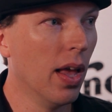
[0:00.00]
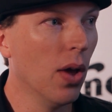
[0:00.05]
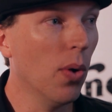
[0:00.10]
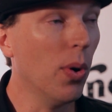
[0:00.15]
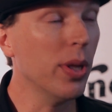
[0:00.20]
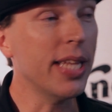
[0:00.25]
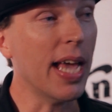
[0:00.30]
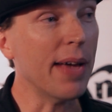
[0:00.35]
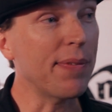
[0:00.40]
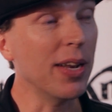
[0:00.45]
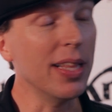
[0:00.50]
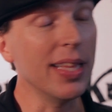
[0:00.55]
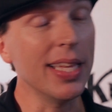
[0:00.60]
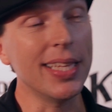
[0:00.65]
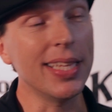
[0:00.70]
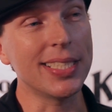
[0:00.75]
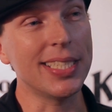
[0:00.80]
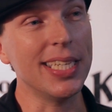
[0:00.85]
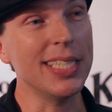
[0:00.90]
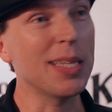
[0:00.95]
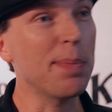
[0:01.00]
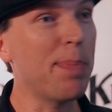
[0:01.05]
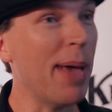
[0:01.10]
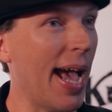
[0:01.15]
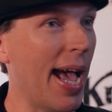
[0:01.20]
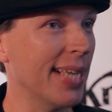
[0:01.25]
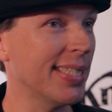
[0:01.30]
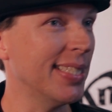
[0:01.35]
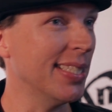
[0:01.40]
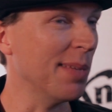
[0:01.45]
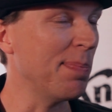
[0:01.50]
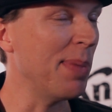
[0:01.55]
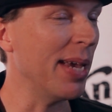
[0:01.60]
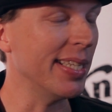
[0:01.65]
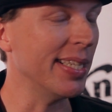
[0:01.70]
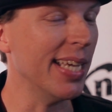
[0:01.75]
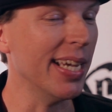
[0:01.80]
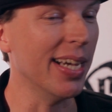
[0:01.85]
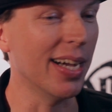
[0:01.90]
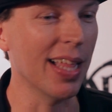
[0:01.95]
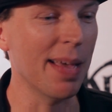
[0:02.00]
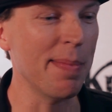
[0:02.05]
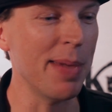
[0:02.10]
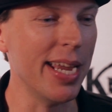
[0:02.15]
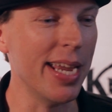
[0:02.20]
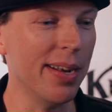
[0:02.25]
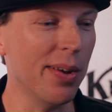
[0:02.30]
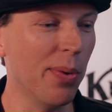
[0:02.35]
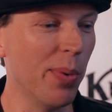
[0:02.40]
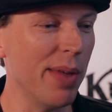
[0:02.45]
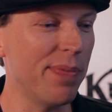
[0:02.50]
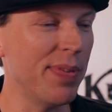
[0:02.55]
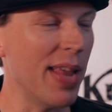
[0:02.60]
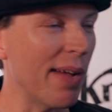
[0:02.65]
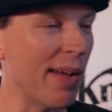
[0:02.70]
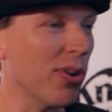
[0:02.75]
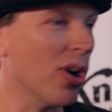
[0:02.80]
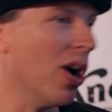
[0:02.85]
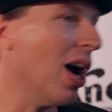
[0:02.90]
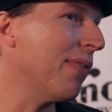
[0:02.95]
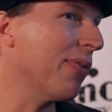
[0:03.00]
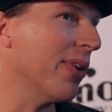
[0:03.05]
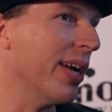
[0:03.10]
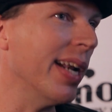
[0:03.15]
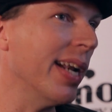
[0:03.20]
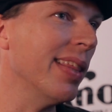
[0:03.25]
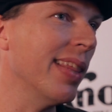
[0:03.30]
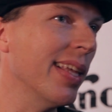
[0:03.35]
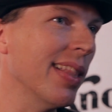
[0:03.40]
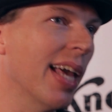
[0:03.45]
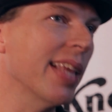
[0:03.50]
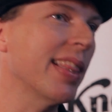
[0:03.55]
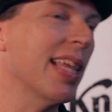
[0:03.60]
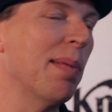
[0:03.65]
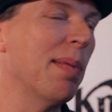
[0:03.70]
Well, definitely the season pass is a big deal. I mean, we've never offered anything like that